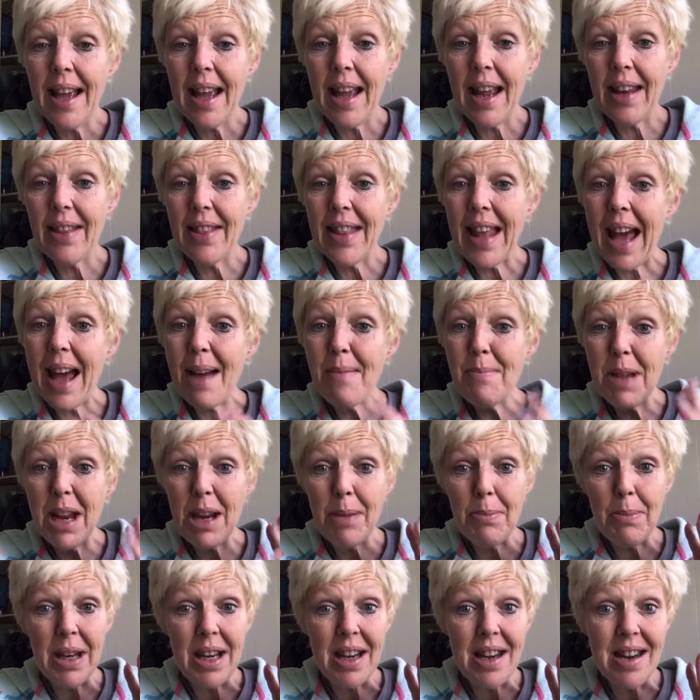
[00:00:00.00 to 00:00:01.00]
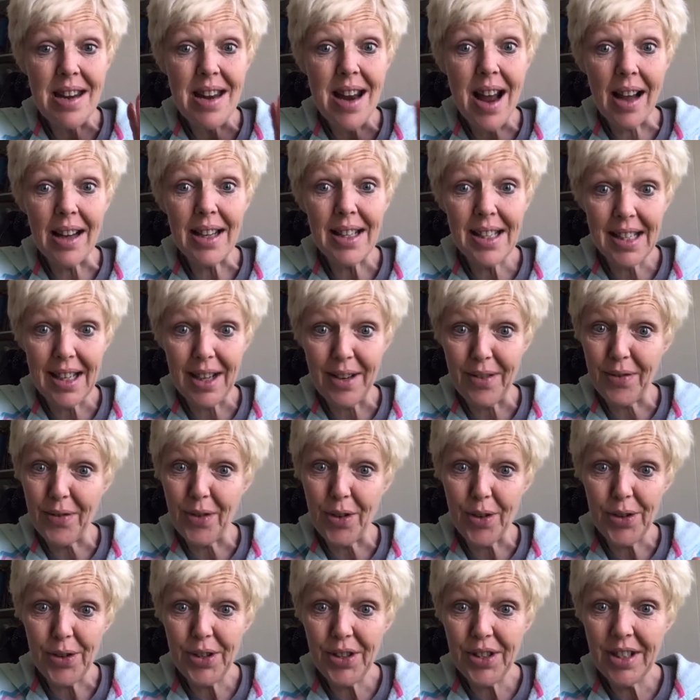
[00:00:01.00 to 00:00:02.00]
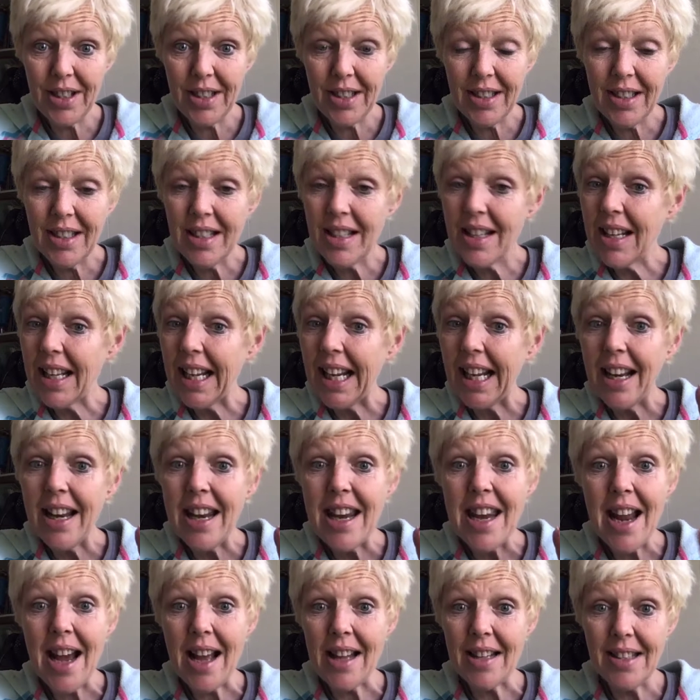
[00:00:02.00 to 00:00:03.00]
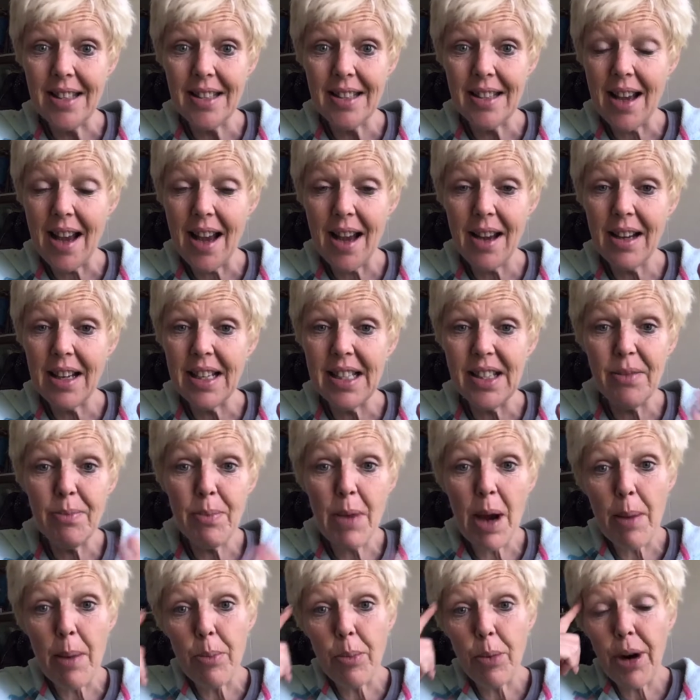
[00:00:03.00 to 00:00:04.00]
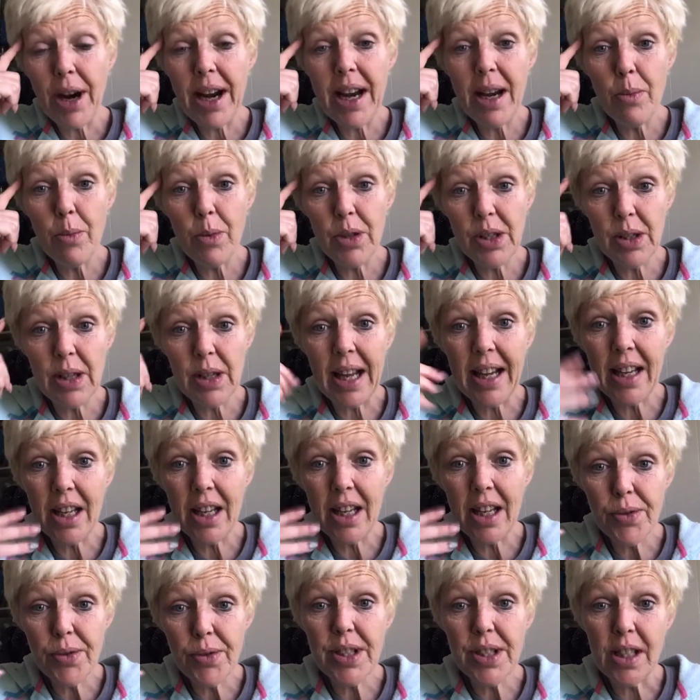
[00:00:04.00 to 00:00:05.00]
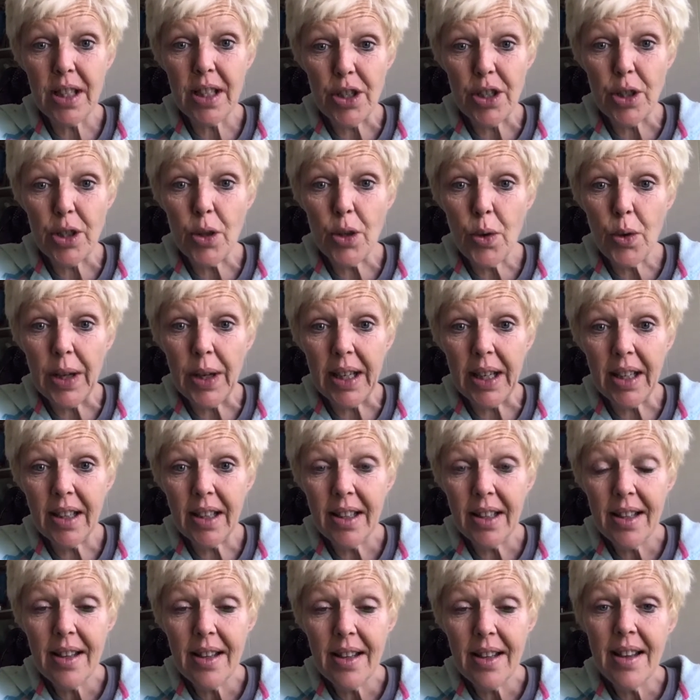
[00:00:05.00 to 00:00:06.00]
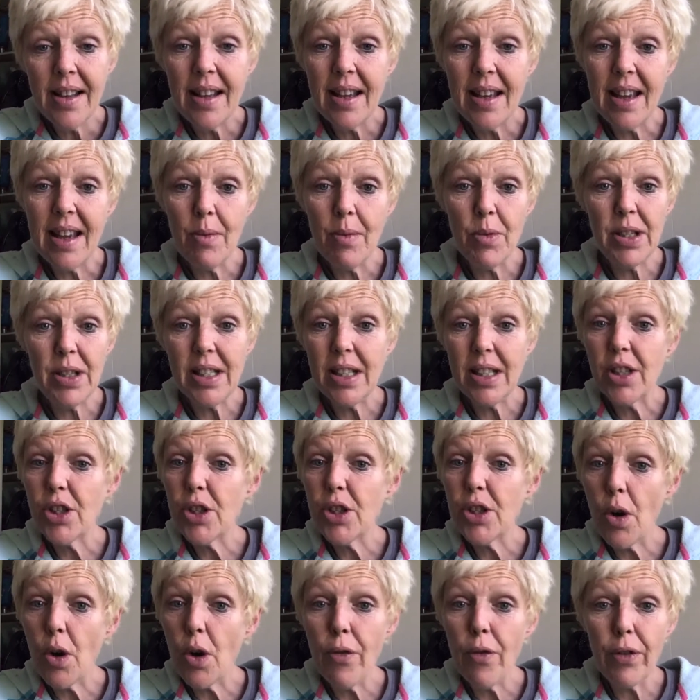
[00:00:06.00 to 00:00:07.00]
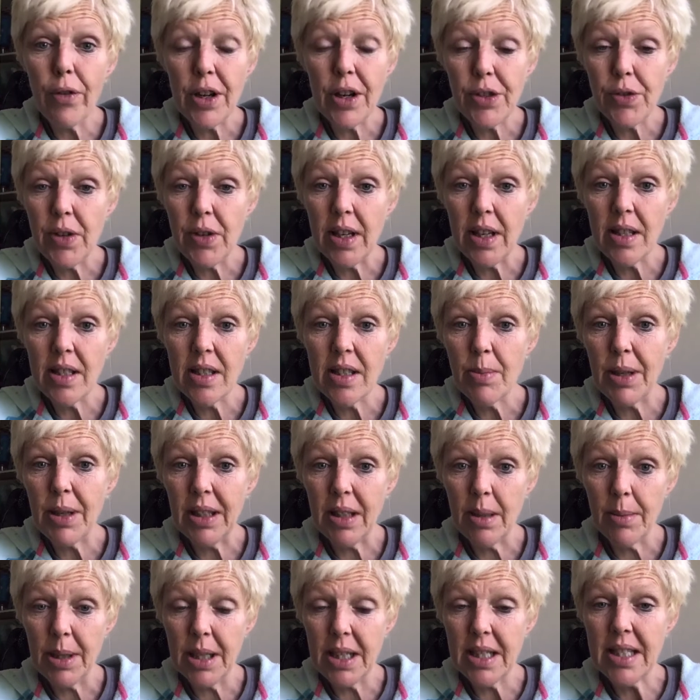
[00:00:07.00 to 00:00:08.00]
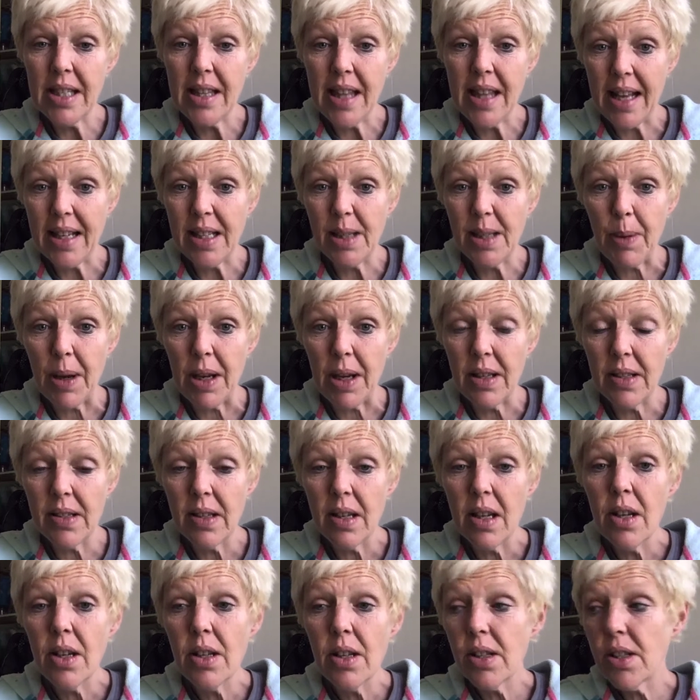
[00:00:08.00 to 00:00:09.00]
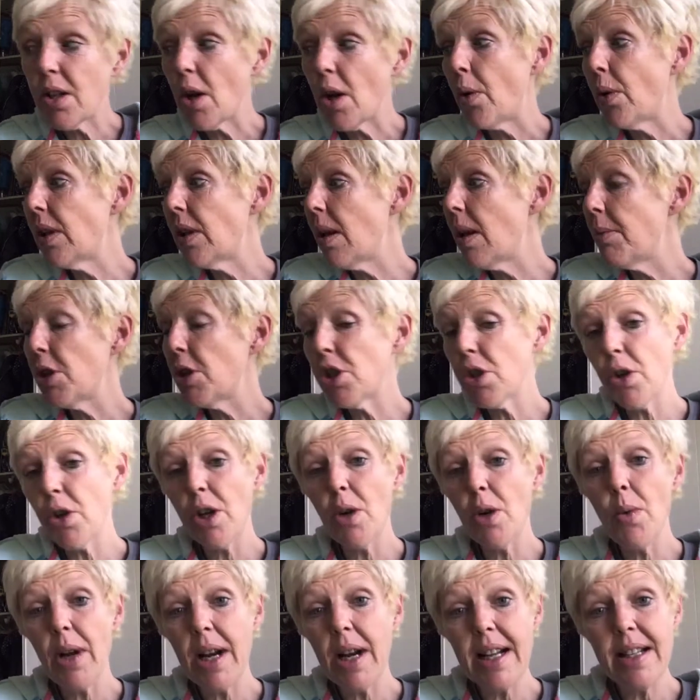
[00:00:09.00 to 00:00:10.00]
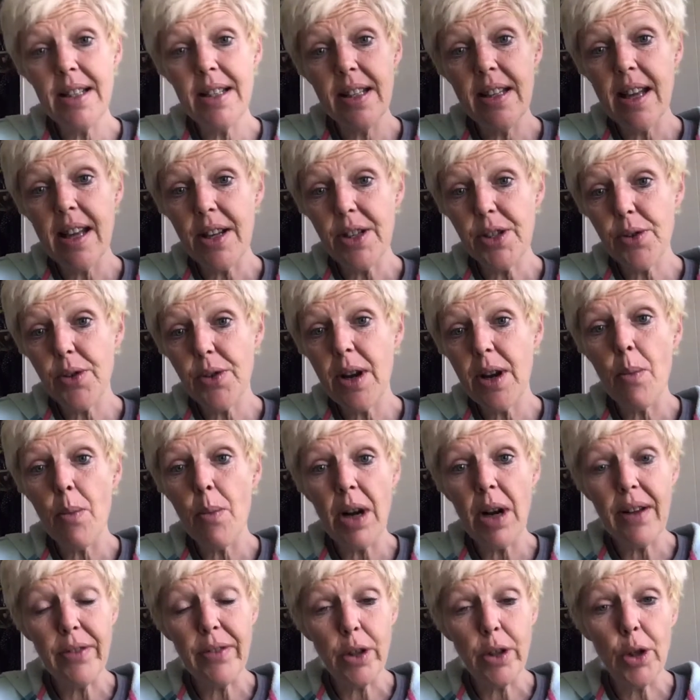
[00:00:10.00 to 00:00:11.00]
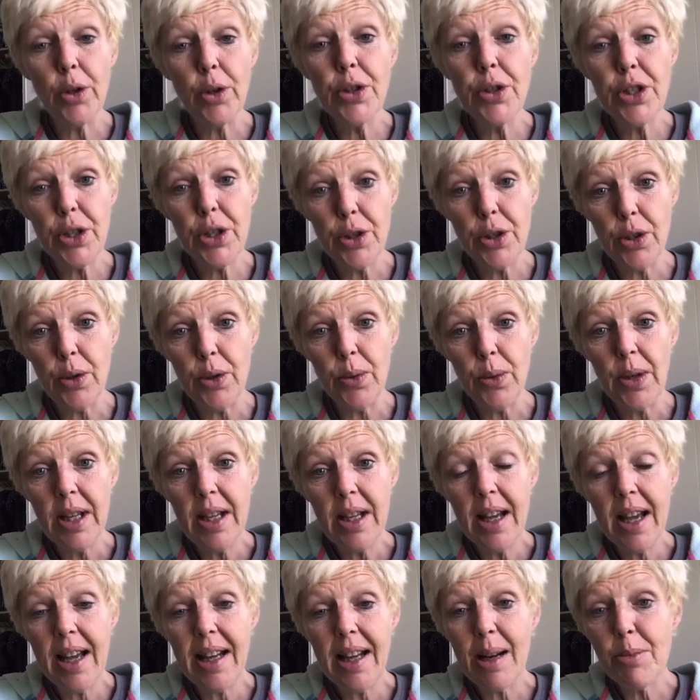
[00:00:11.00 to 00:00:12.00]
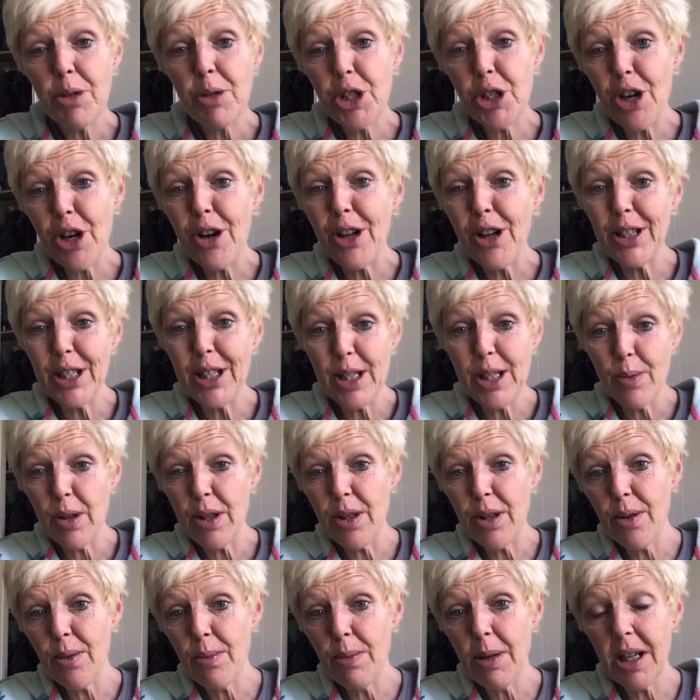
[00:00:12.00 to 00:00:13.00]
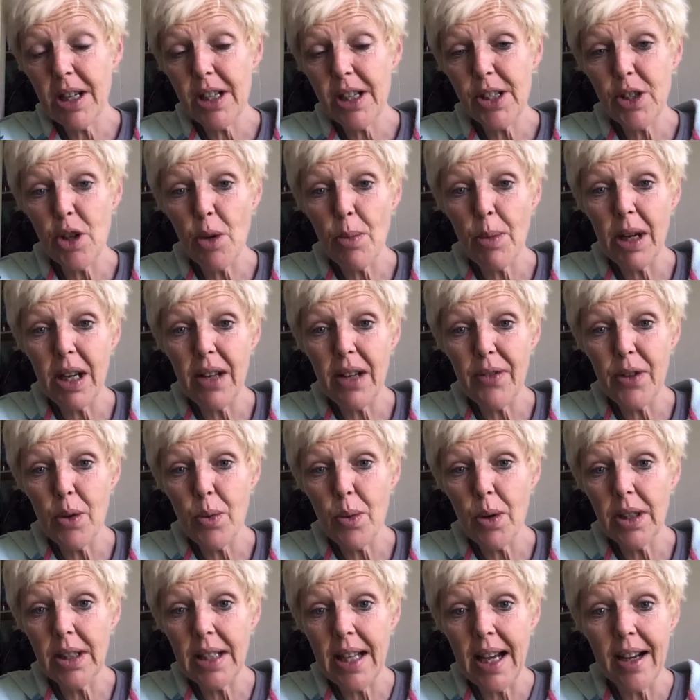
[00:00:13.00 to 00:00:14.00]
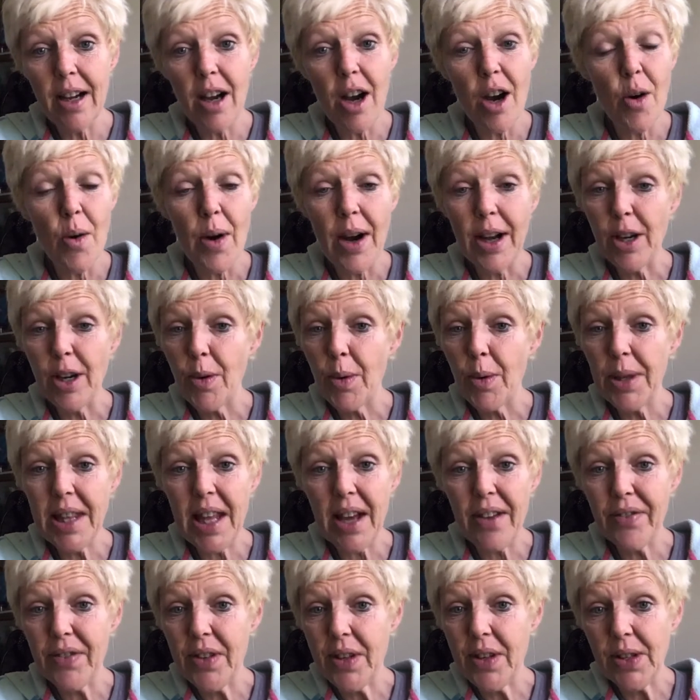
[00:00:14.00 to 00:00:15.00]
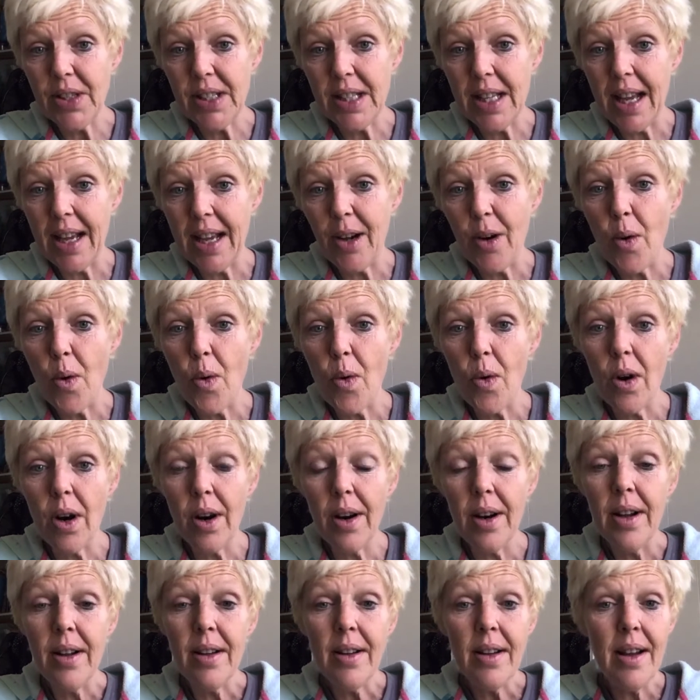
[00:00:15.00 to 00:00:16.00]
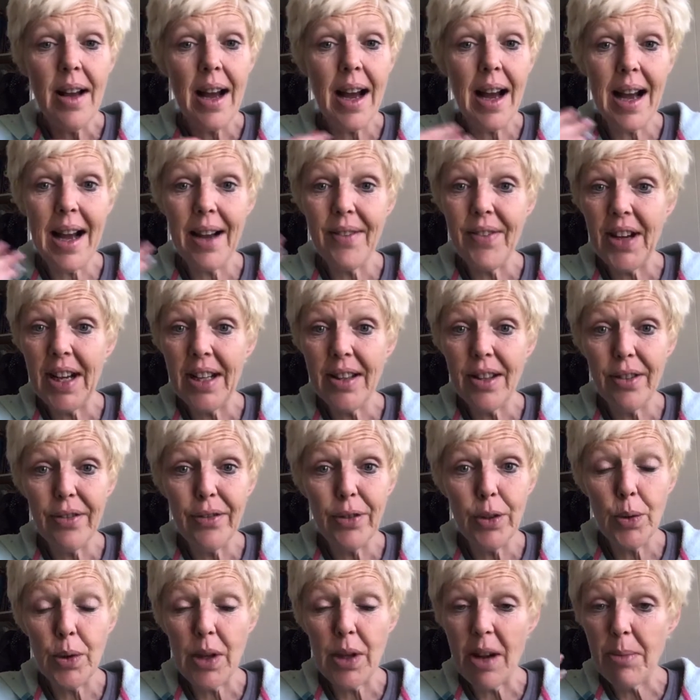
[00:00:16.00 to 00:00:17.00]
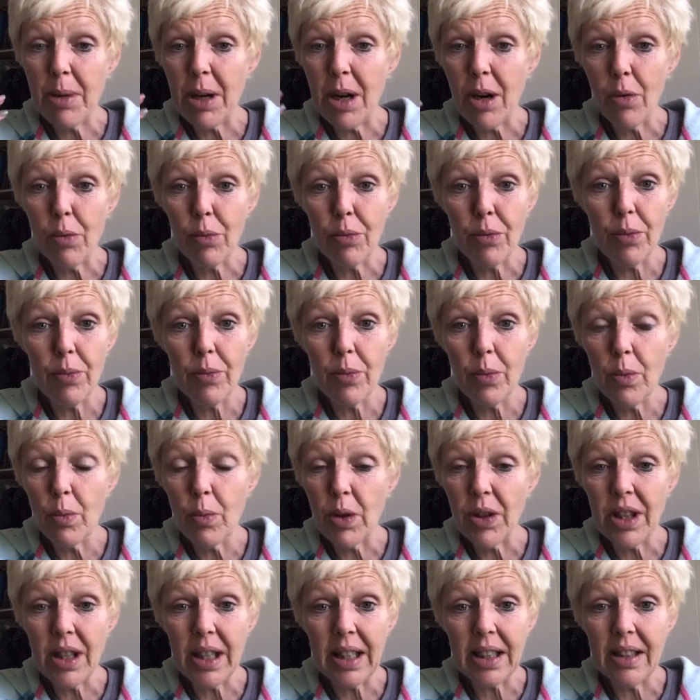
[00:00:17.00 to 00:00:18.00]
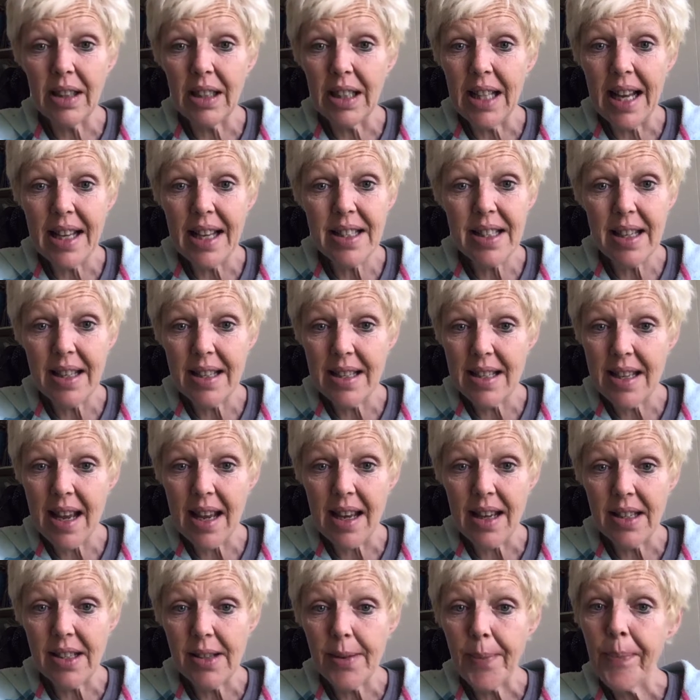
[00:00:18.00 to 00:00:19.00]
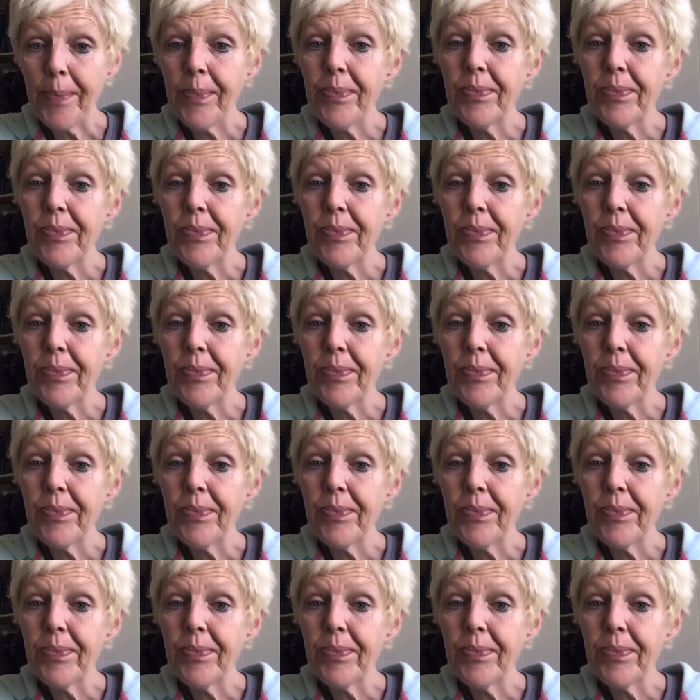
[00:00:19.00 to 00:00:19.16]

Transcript: And that made me nuts at first. Like nuts, because if my brain was like interested in doing, it was like so frustrating to be limited to that space. So let me show you what I did yesterday and what I've learned to do. And I'm sharing this with you because so many of you were like, oh, I know what that feels like, or I've had the flu and I've been out with like the last 10 days.